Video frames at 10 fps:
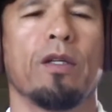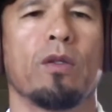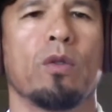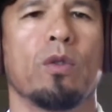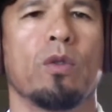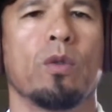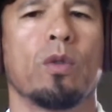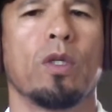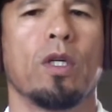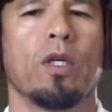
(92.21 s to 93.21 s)
who,
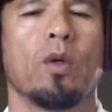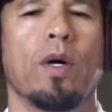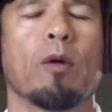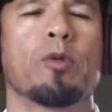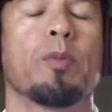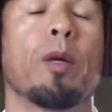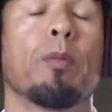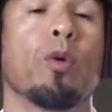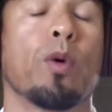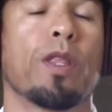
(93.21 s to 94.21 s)
who helps
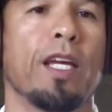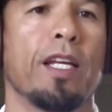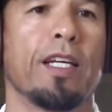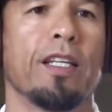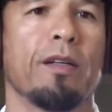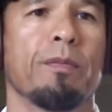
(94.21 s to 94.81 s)
people with healing.